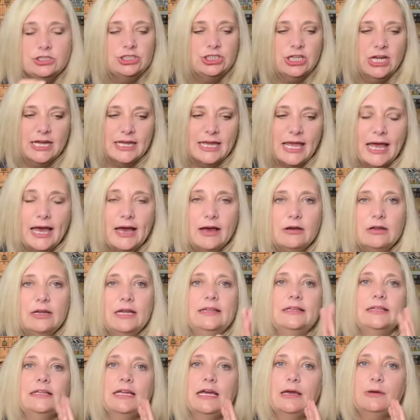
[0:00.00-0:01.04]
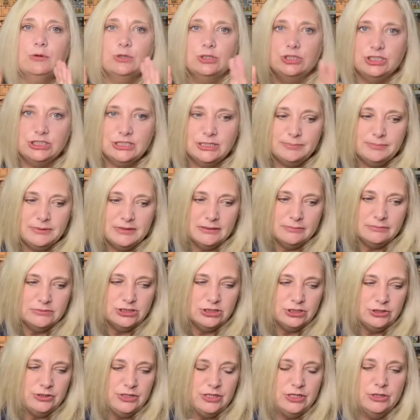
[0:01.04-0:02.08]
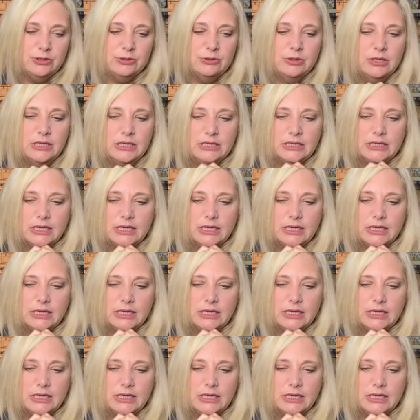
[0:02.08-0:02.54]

check out, and then I will ship them to you.